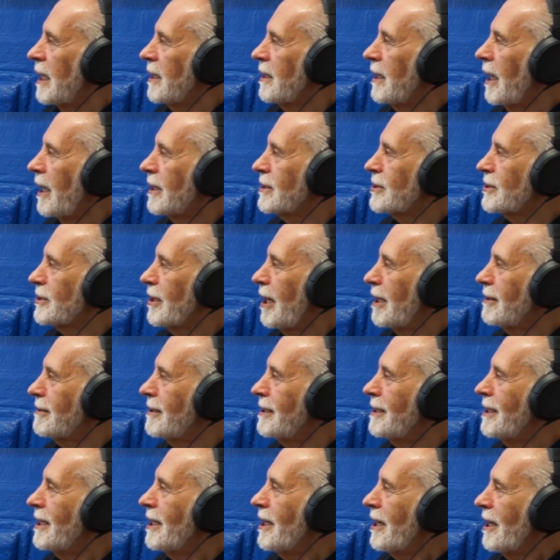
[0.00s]
Yes, as
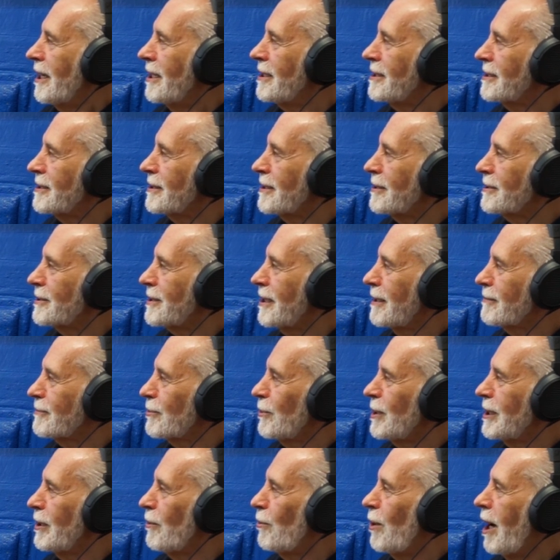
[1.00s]
I said,
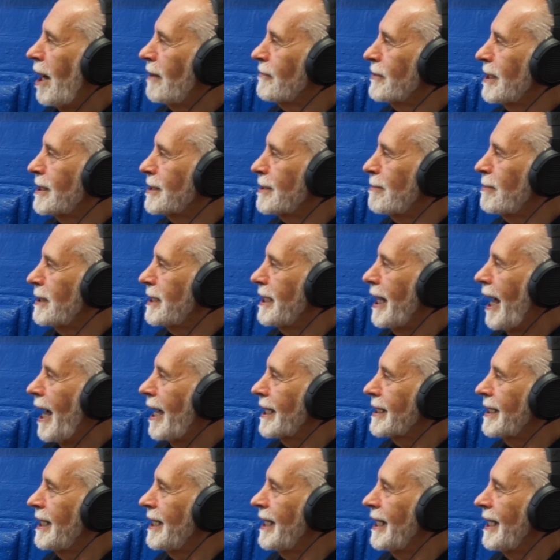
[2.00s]
when the wife gets a bit
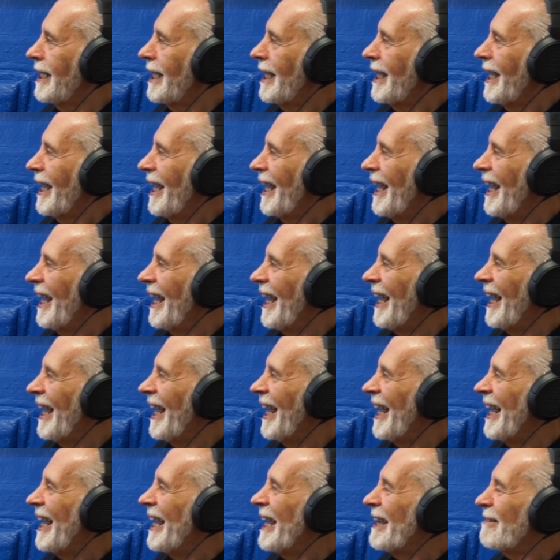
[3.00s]
narky.
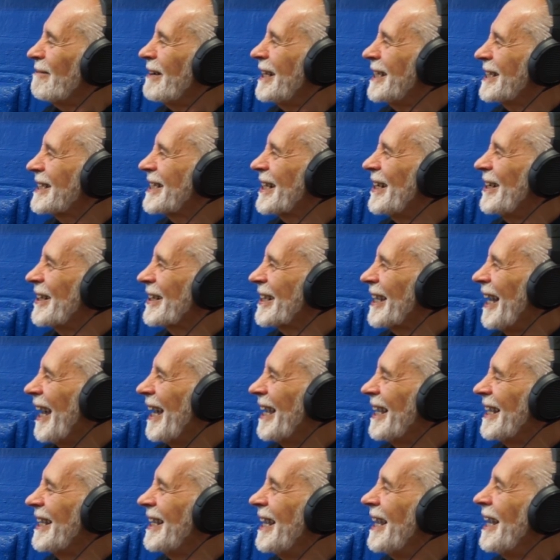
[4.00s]
But it's
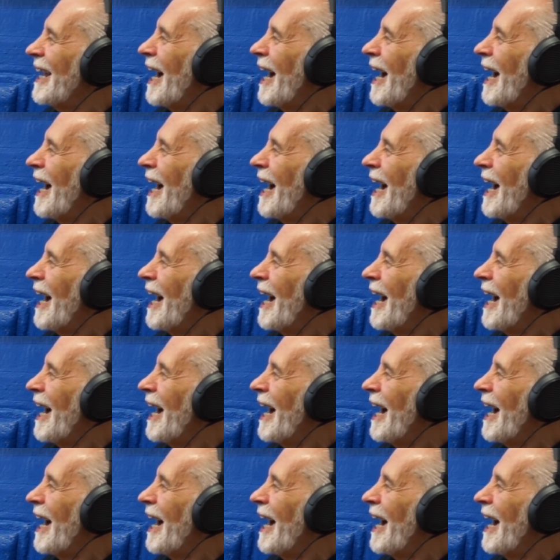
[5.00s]
okay.